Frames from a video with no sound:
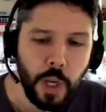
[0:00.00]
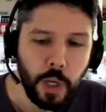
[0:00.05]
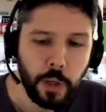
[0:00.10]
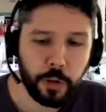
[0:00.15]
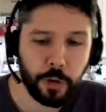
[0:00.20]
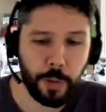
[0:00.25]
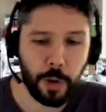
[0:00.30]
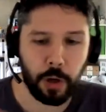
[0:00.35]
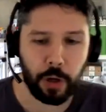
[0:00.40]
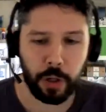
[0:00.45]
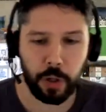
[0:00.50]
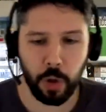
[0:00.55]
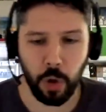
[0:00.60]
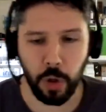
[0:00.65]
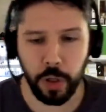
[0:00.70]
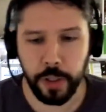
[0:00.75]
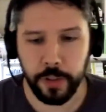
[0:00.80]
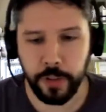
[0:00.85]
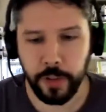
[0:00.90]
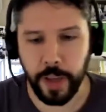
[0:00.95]
some other
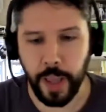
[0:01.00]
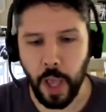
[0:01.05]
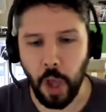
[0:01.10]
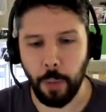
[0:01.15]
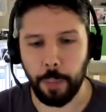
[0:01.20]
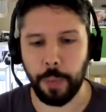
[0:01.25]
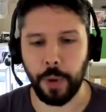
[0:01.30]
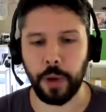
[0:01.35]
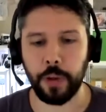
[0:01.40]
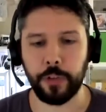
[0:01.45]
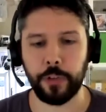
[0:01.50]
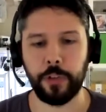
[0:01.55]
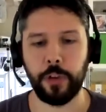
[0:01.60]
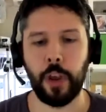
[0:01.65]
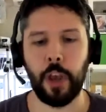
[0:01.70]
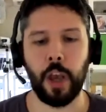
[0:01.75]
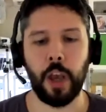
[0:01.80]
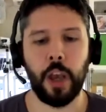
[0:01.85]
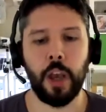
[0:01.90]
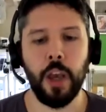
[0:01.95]
colleagues that help us
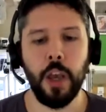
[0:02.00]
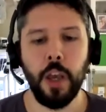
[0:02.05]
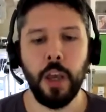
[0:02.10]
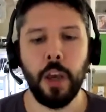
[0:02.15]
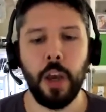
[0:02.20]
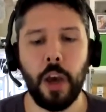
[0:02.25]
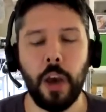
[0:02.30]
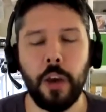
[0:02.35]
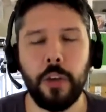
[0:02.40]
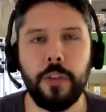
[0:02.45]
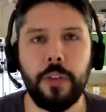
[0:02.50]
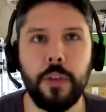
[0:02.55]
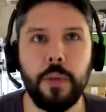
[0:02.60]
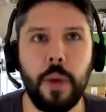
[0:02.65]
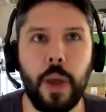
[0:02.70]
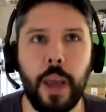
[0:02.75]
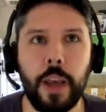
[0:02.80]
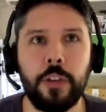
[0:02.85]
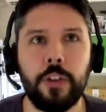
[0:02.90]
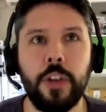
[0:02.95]

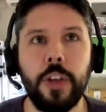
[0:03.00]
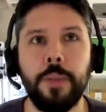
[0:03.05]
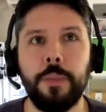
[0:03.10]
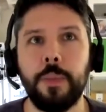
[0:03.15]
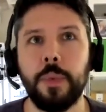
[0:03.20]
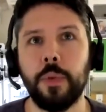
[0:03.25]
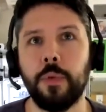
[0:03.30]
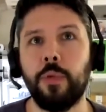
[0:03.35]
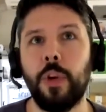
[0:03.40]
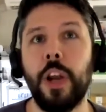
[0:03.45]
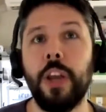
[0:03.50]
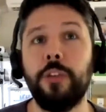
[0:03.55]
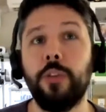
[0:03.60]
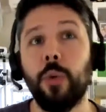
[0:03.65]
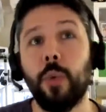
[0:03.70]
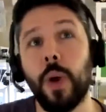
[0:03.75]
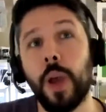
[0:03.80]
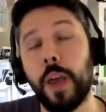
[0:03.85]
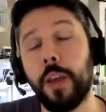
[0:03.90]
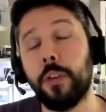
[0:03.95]
actually raise
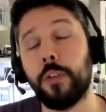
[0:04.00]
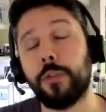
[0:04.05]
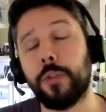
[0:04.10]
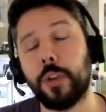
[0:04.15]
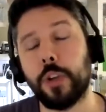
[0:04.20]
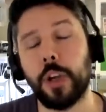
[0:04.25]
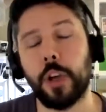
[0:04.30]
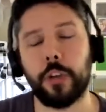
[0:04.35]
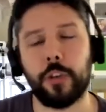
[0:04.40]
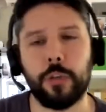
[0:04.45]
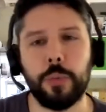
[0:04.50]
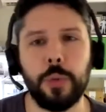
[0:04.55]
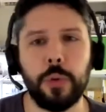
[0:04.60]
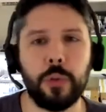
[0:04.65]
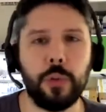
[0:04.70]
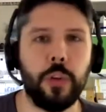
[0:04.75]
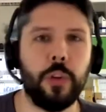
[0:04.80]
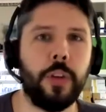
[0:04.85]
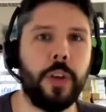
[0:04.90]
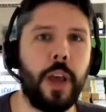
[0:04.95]
awareness for
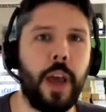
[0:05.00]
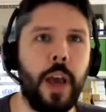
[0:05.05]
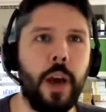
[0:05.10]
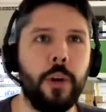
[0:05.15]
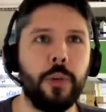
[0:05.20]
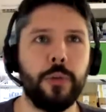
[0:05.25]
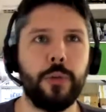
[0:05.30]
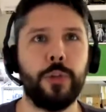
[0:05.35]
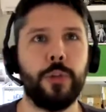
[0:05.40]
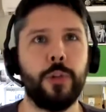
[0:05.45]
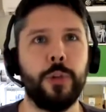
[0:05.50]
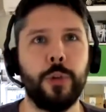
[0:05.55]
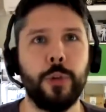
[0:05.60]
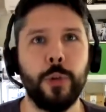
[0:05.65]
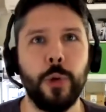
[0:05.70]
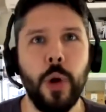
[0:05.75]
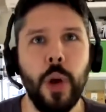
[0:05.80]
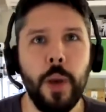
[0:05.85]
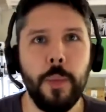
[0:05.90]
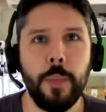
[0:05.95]
customers on how to